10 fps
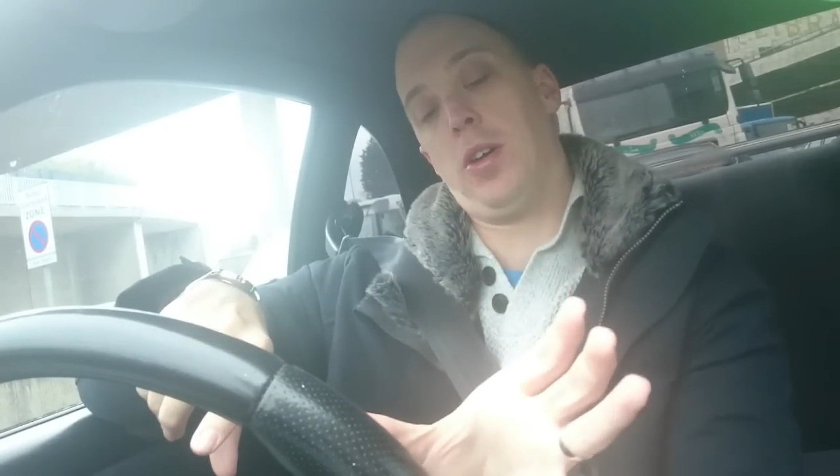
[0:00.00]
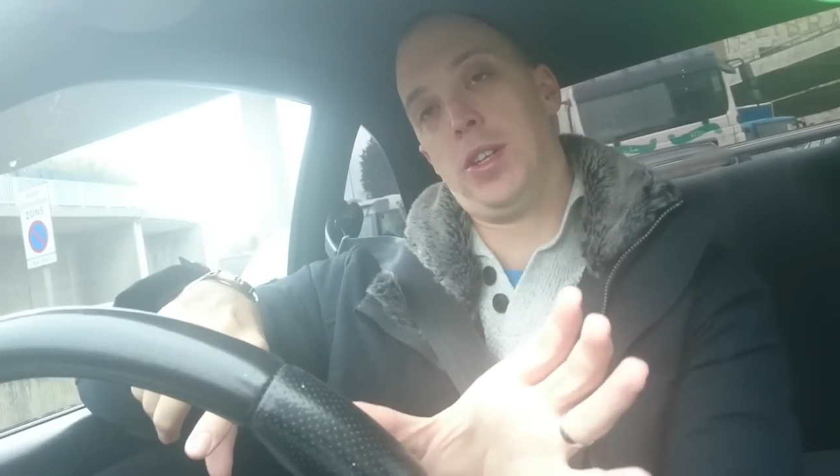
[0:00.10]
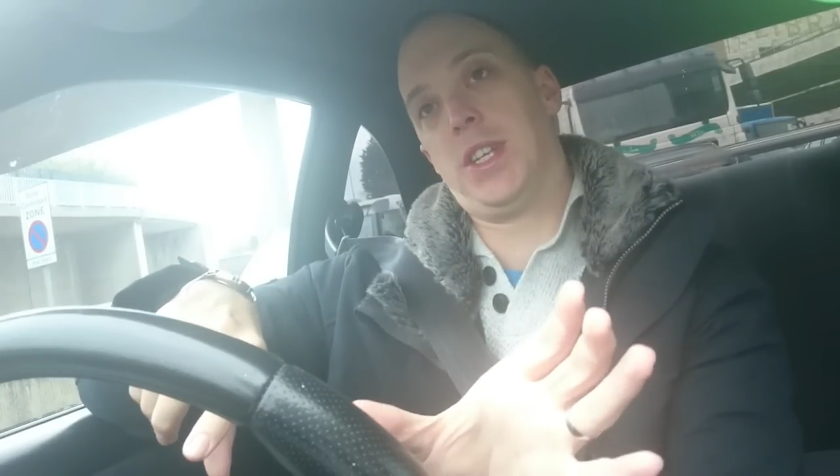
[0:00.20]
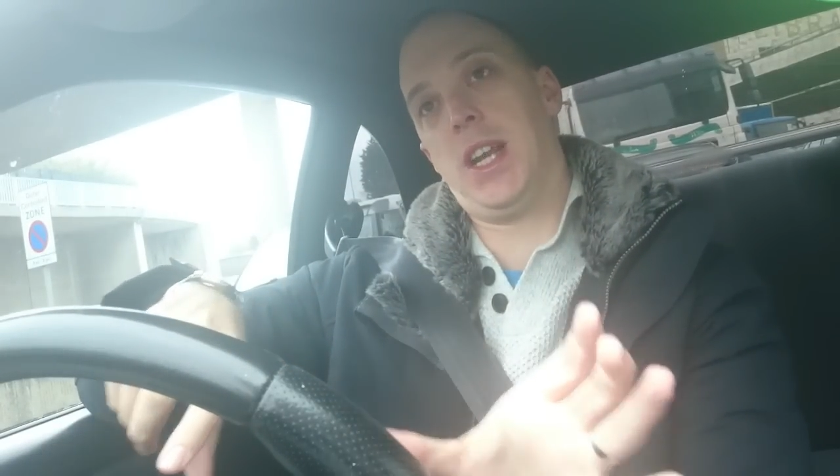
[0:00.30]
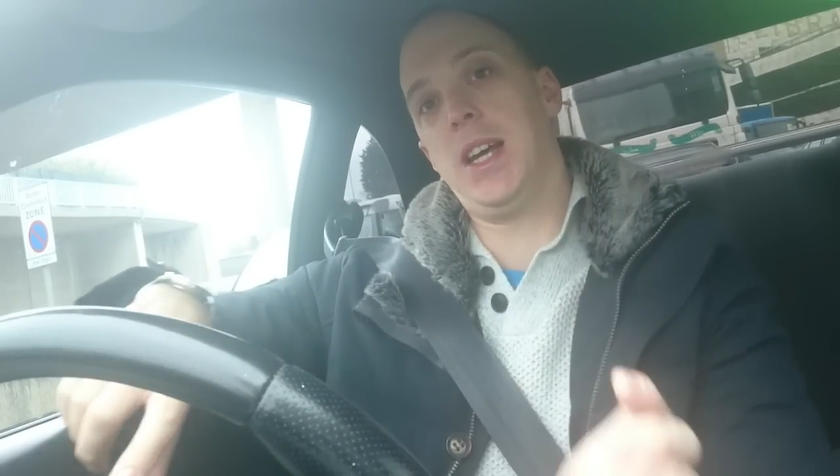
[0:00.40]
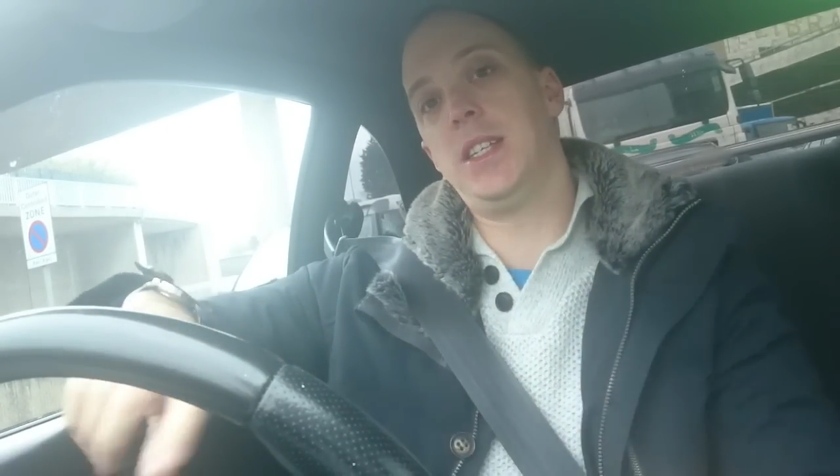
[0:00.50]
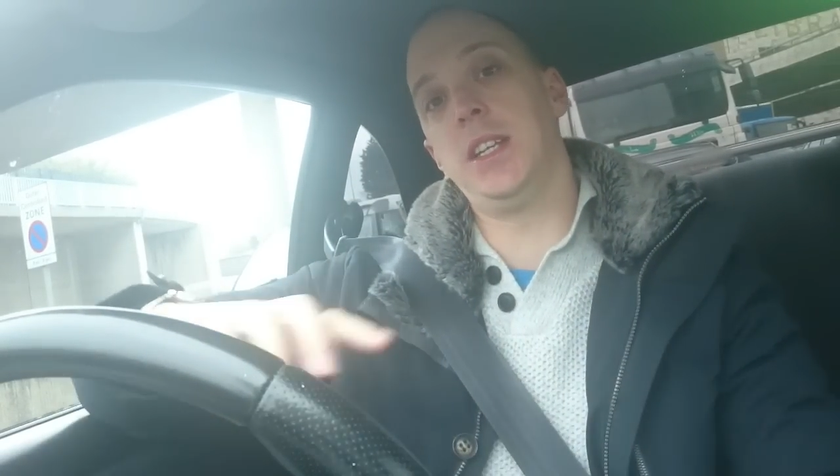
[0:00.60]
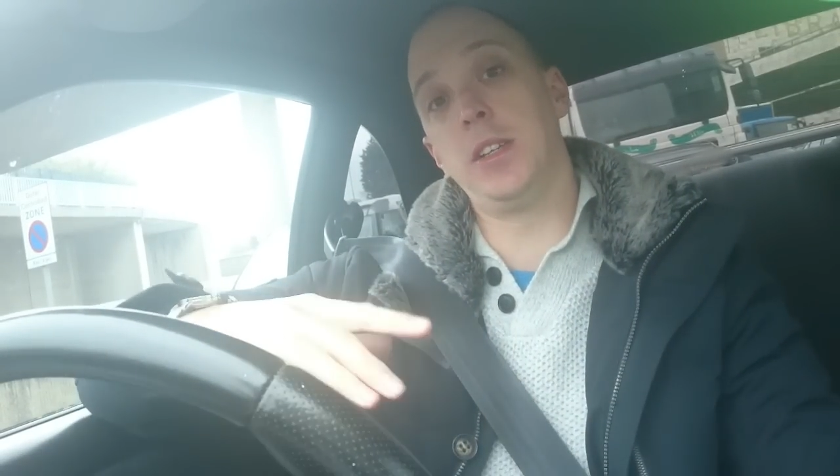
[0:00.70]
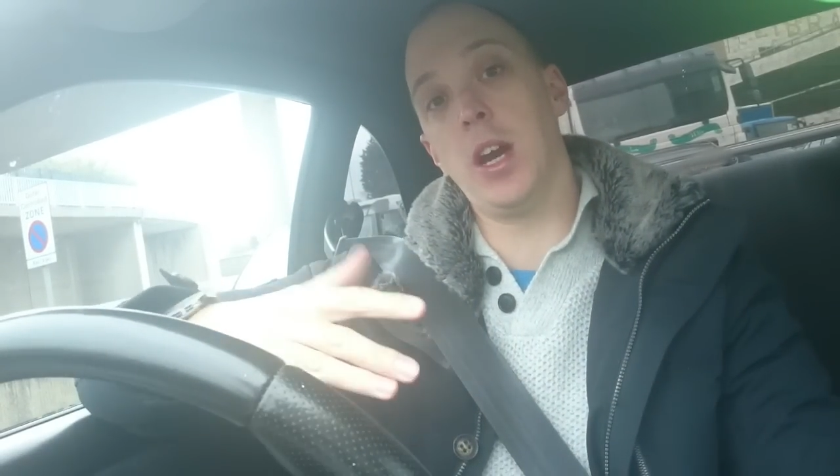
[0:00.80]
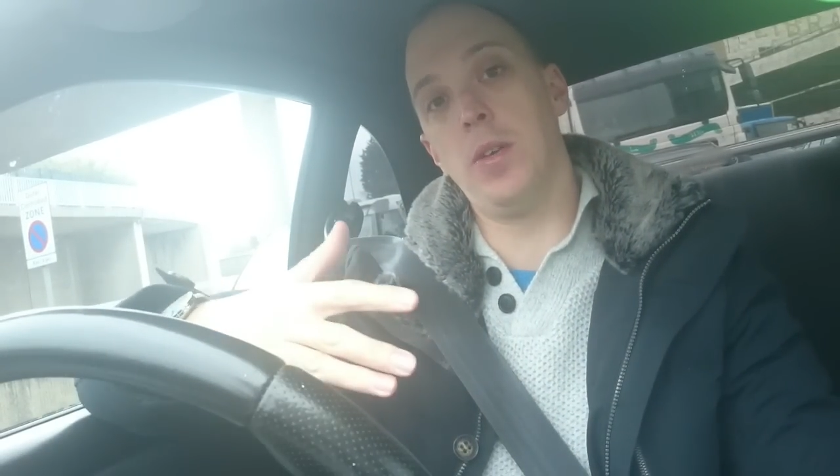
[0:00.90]
holds the lights
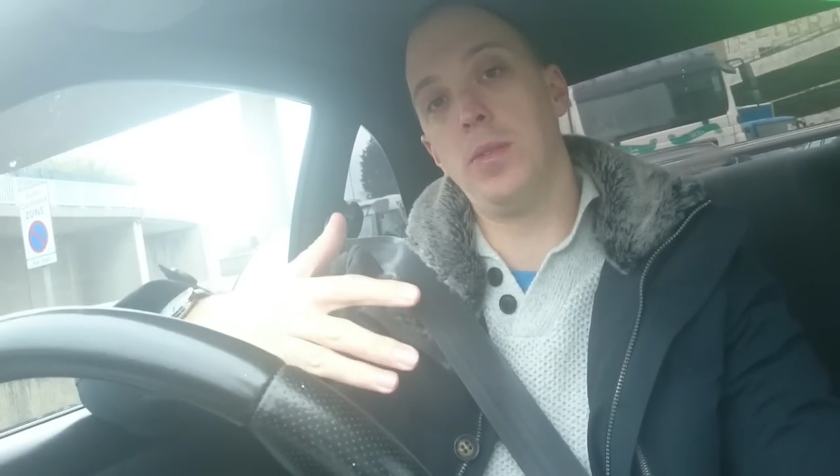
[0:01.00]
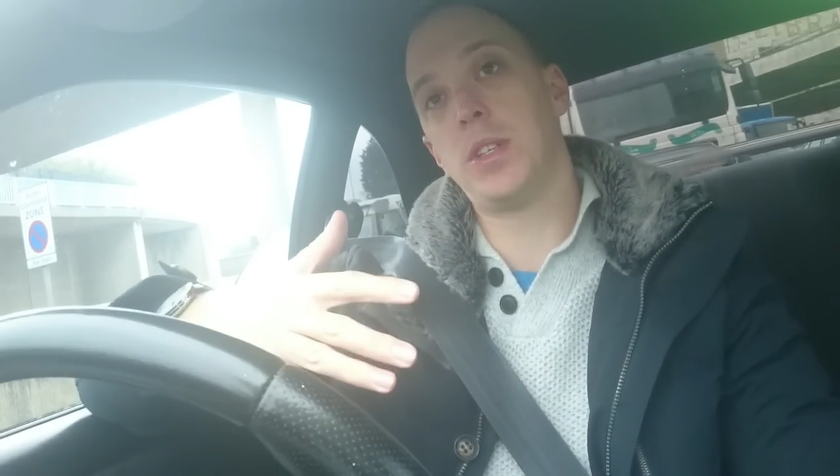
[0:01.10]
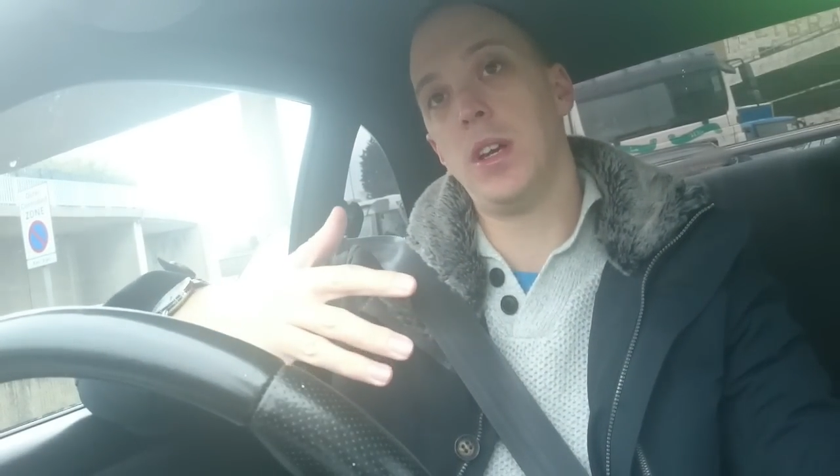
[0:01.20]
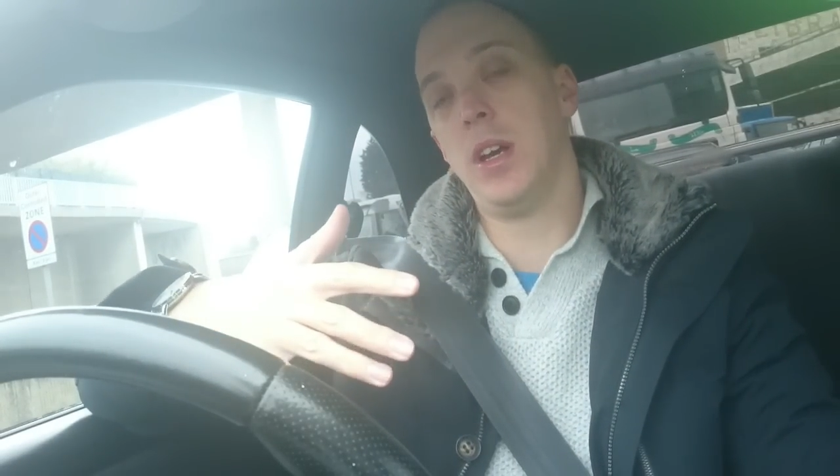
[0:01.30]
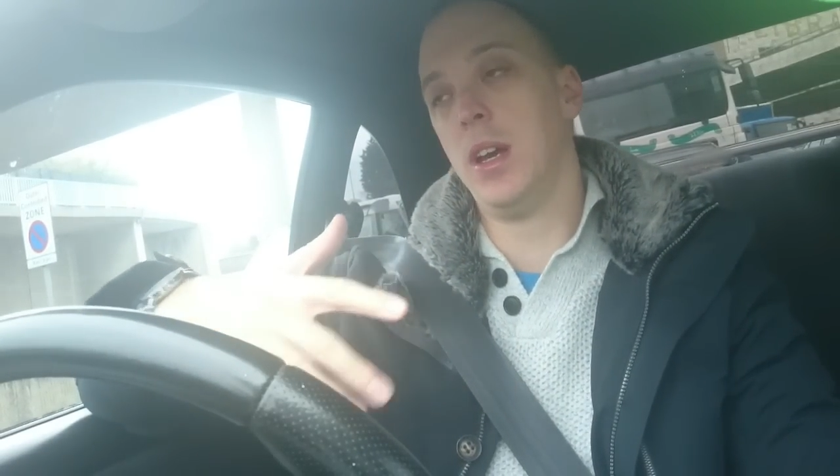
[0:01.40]
in goes,